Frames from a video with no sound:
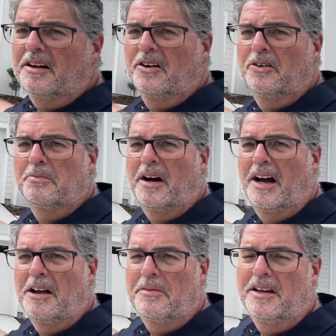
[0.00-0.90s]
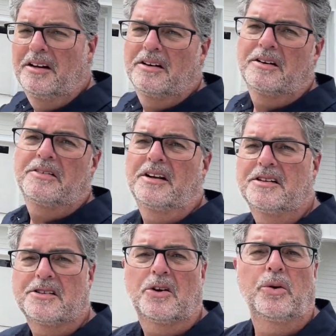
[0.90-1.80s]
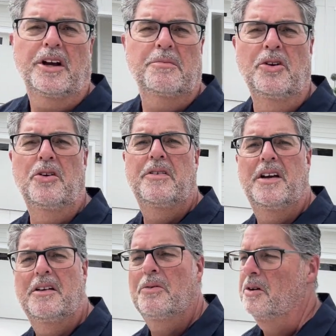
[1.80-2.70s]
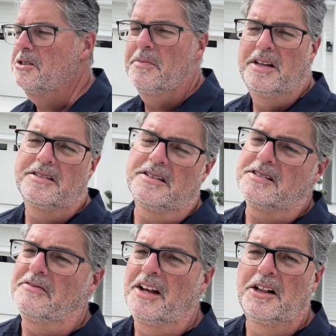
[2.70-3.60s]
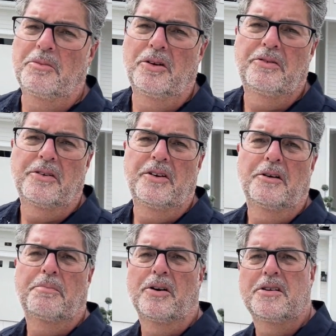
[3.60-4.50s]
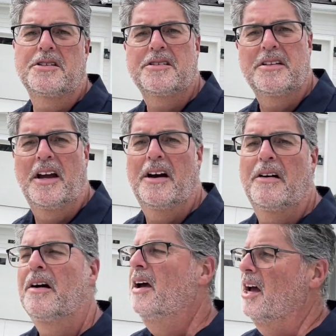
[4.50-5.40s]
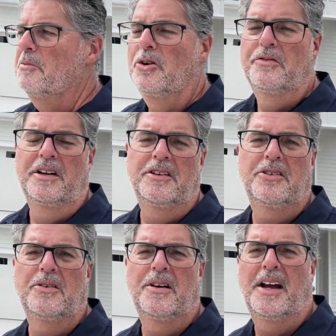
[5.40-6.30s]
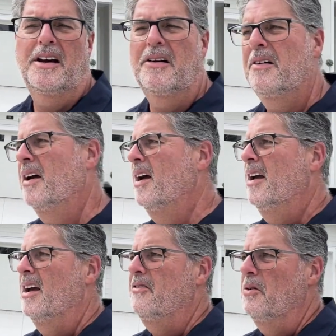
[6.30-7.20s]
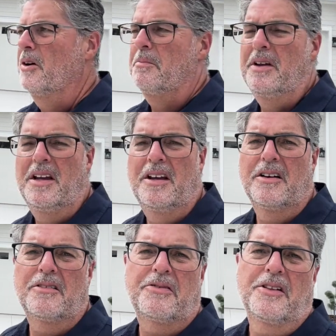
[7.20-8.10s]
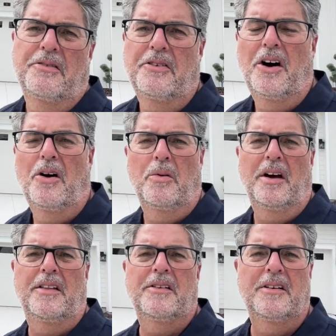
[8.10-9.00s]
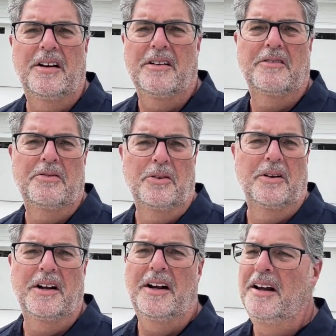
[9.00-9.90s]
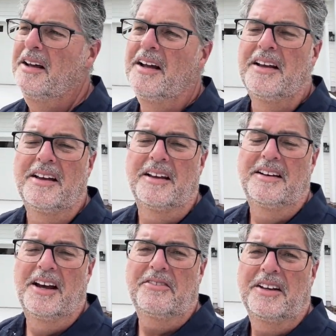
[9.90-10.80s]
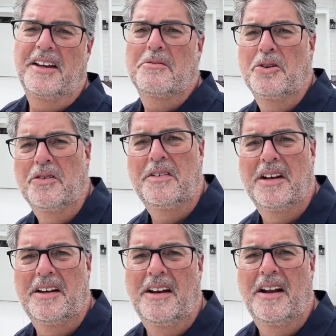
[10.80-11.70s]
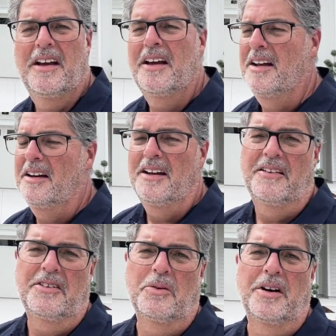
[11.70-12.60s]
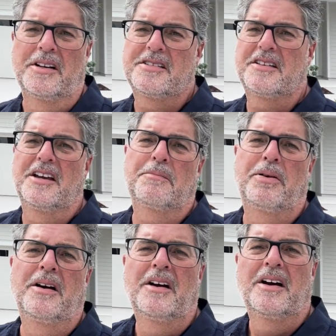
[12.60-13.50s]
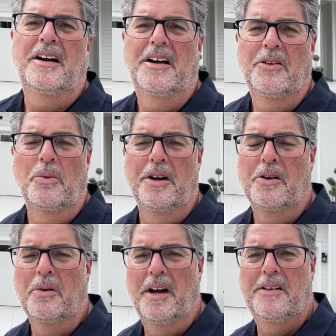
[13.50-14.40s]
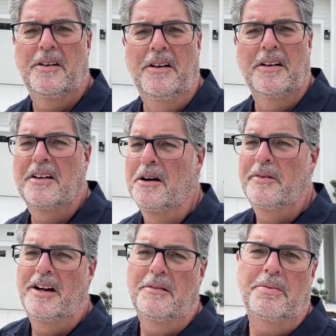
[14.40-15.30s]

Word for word: home behind me here that is a quick move-in, which means it's available for you to purchase now and move into now. If you wanna be here for the fall weather here in Florida, you can definitely get moved in. And if you wanna skip uh, the winter weather coming up,